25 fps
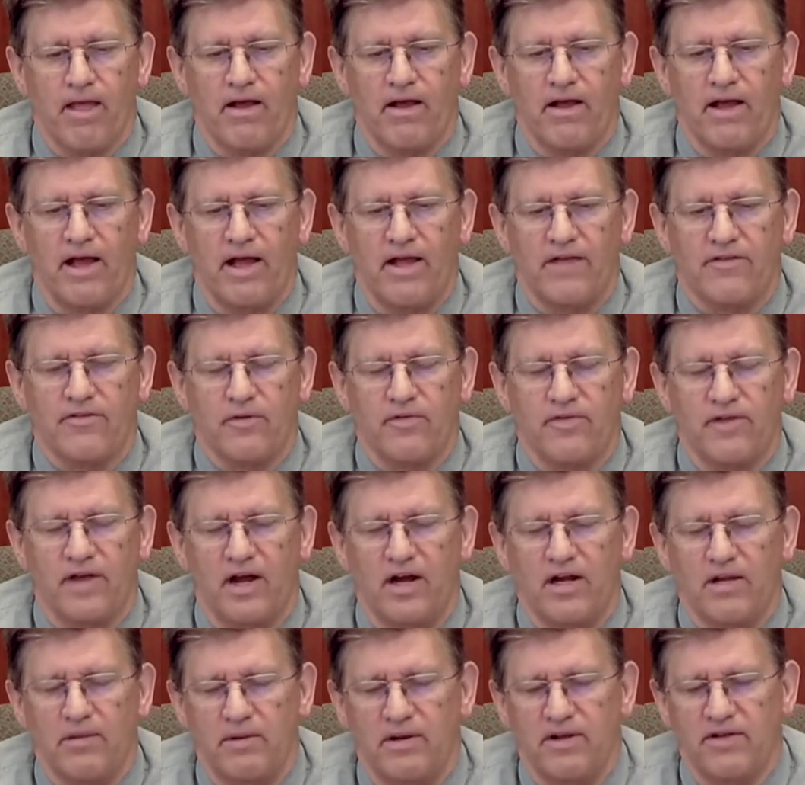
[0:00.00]
So the
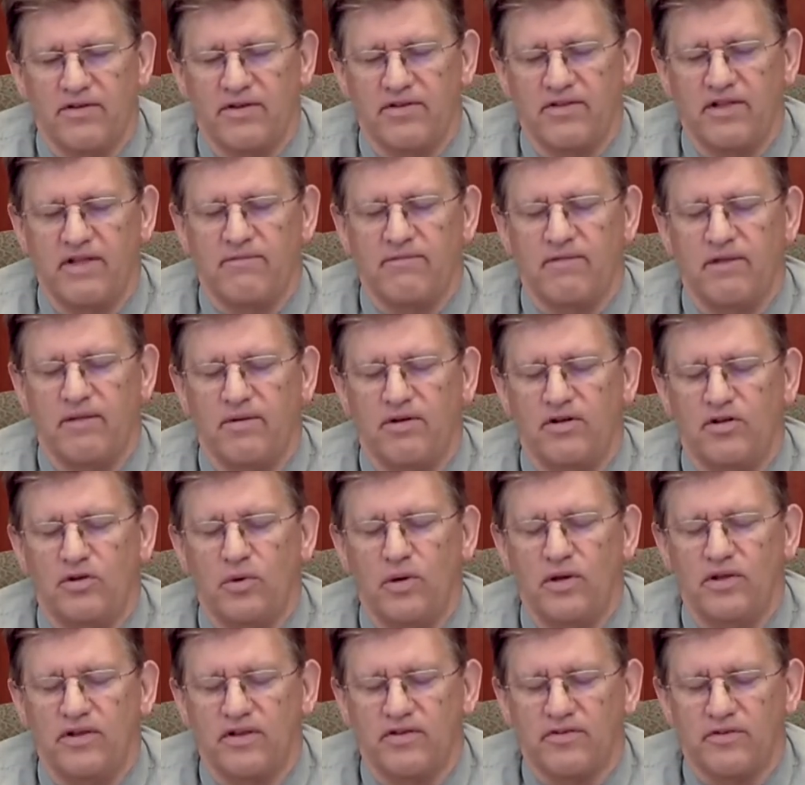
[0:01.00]
argument is they've been
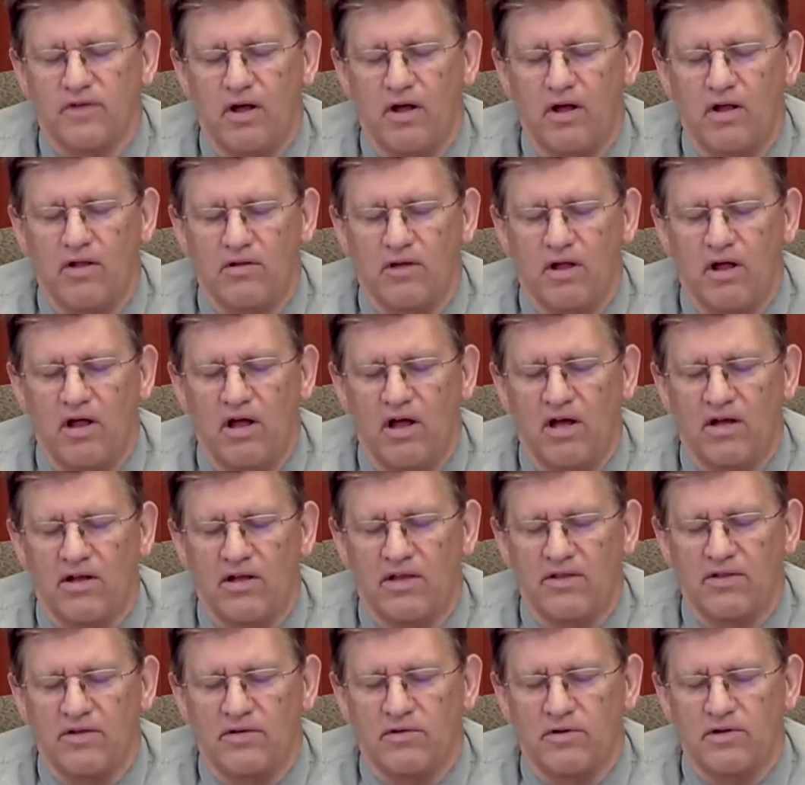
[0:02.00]
doing this all along.
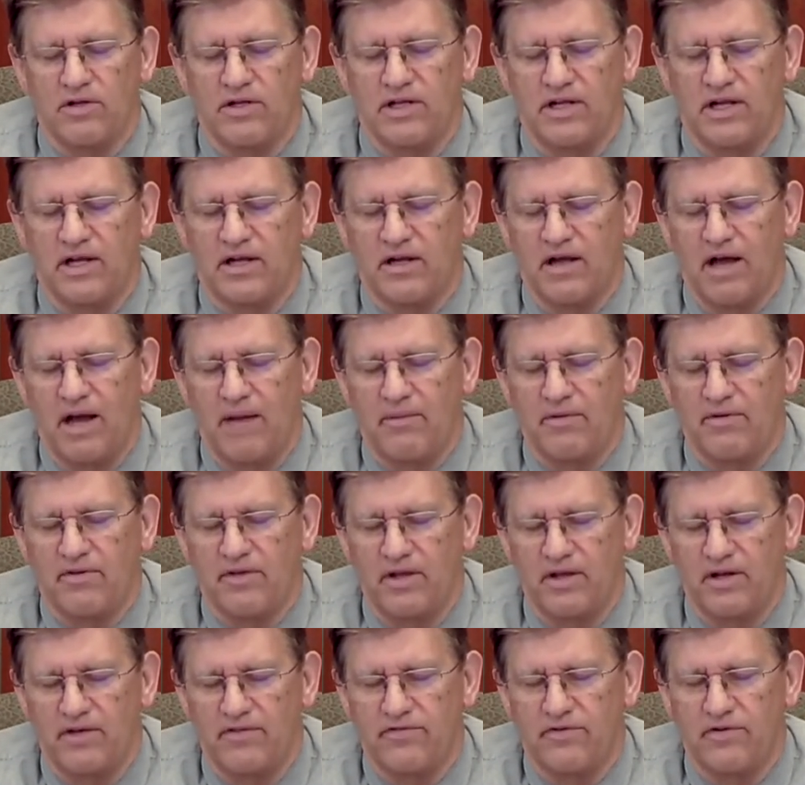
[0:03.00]
They're looking to get
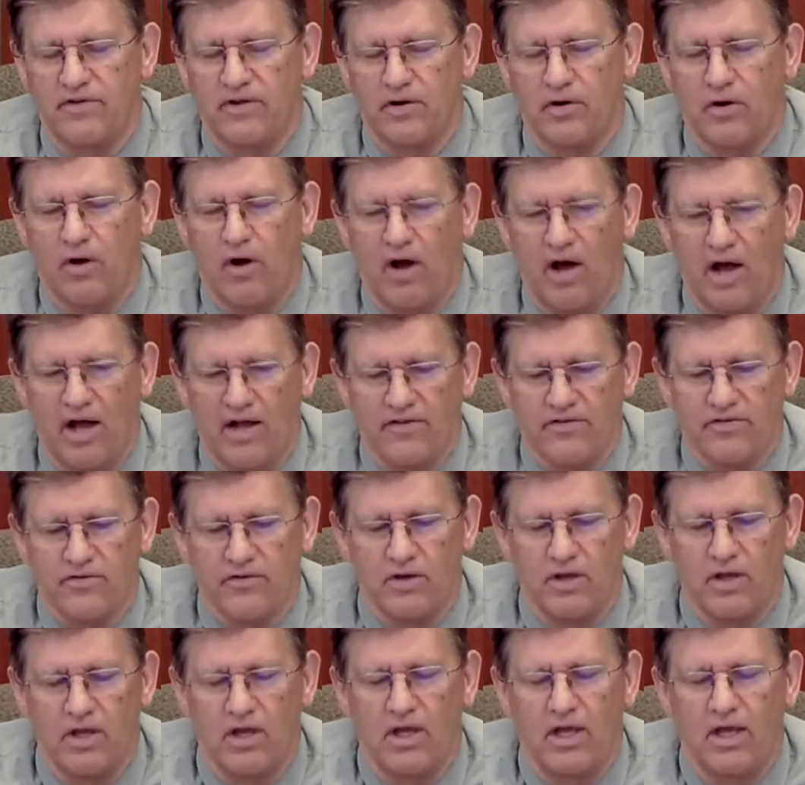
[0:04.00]
compensated for their costs.
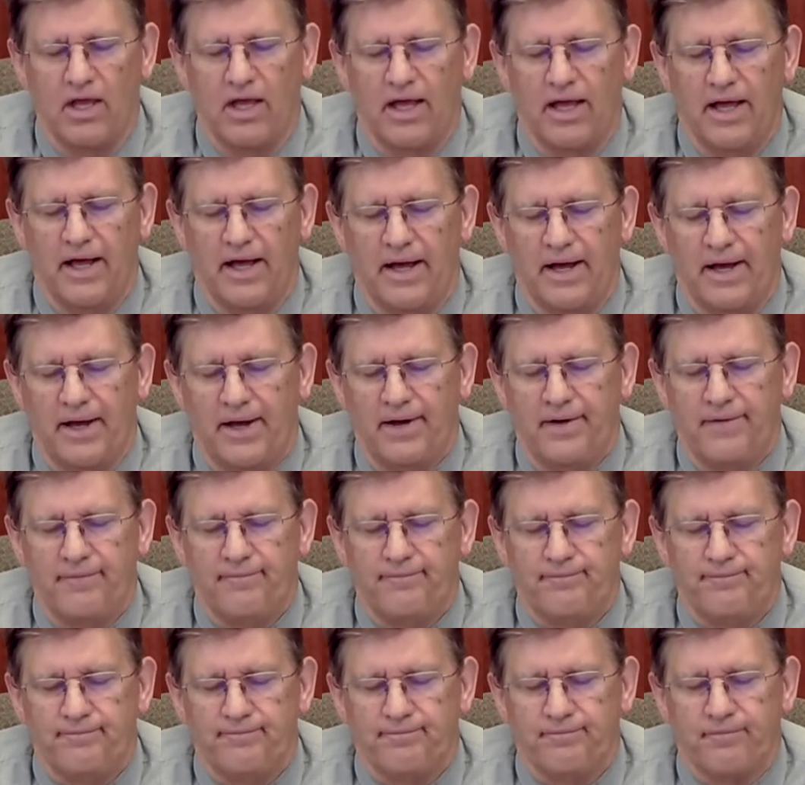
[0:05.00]
And
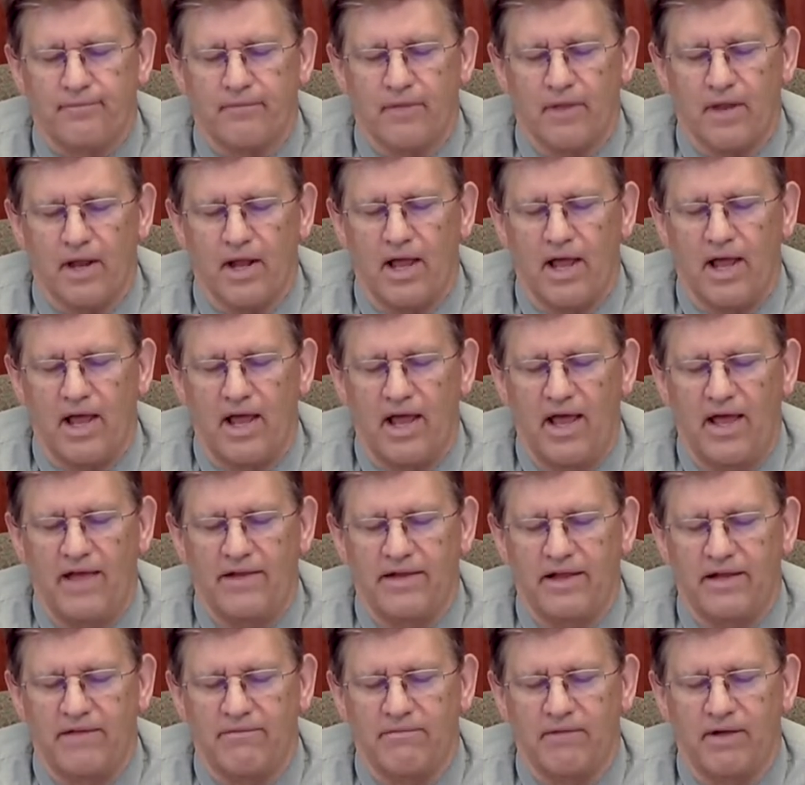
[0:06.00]

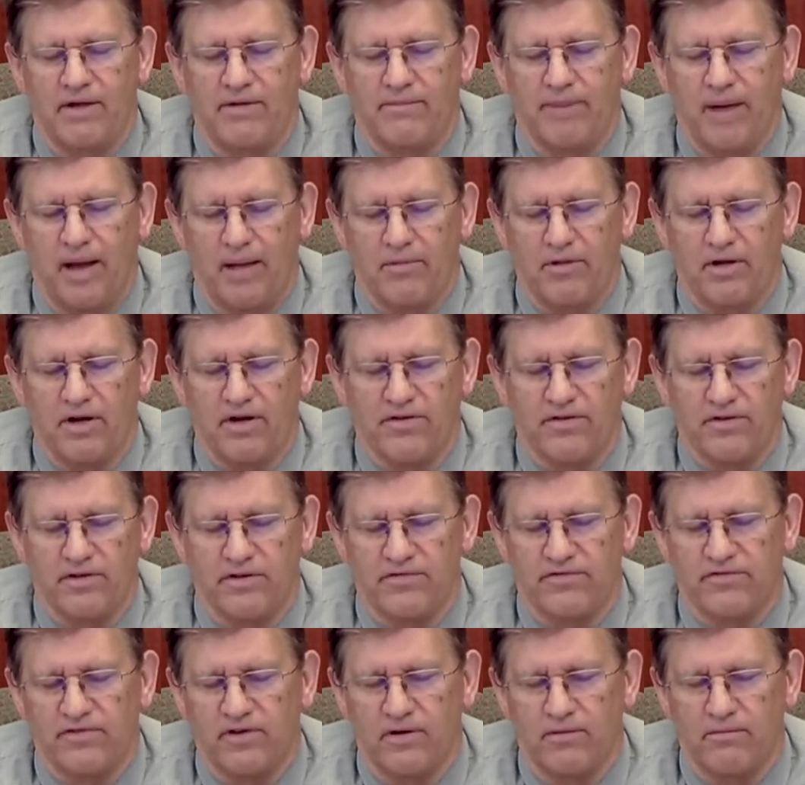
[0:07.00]
then Bob Larson
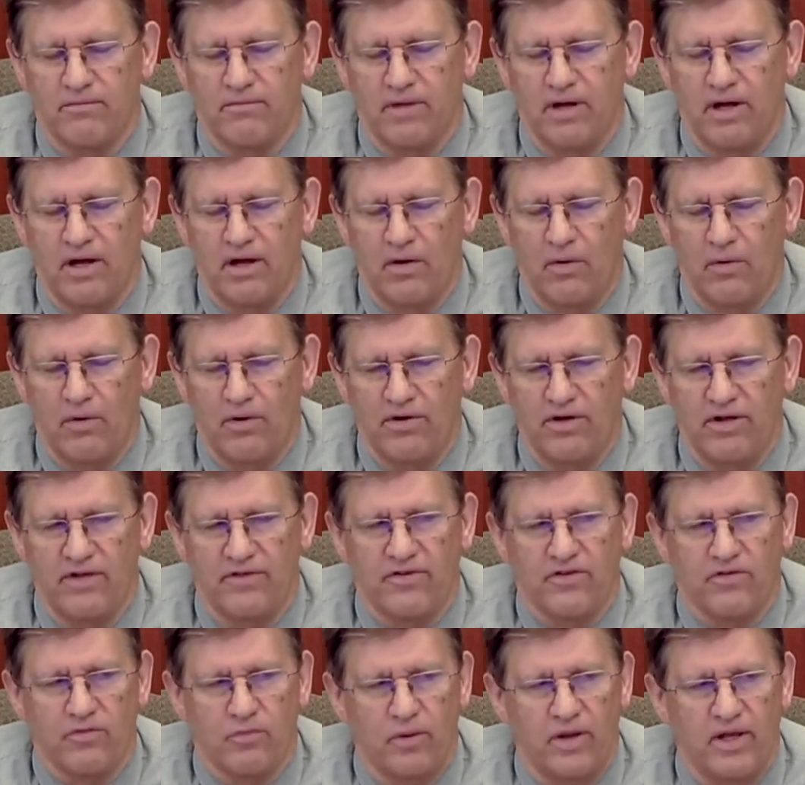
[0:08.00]
from
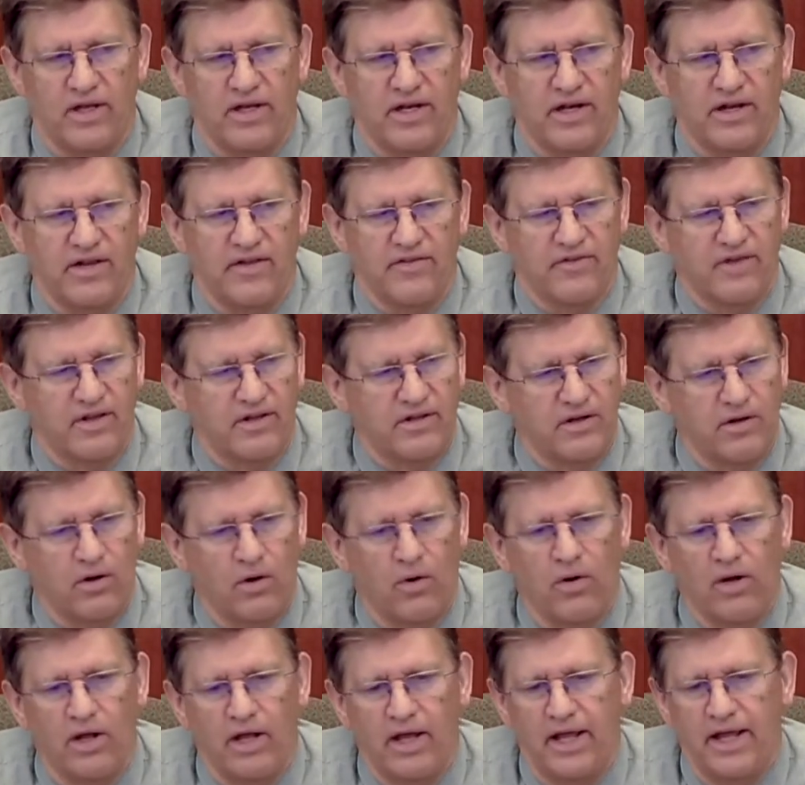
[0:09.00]
Ordinances weighed in and said,
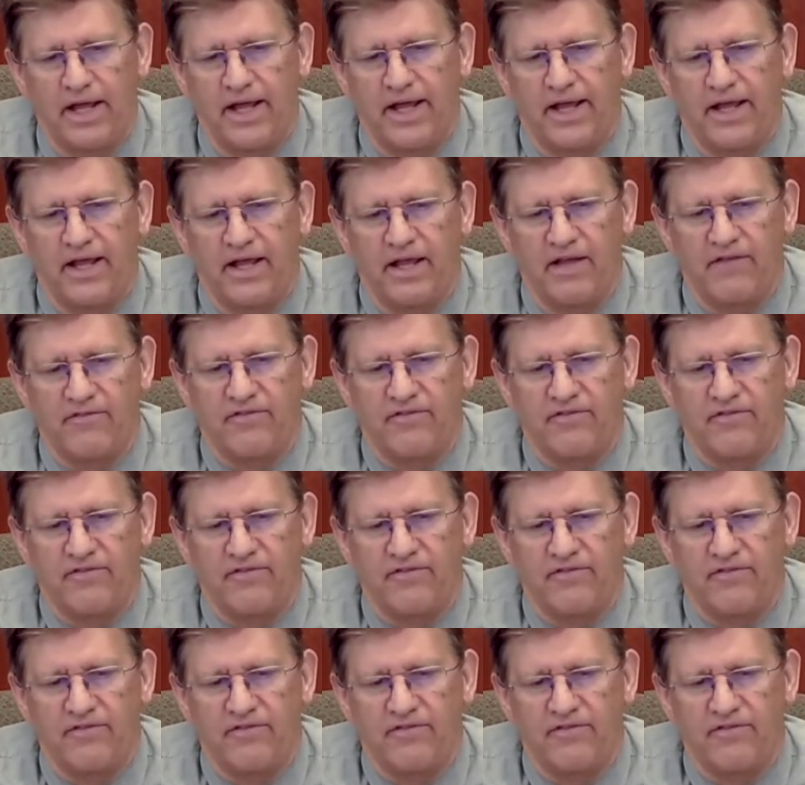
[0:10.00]
if they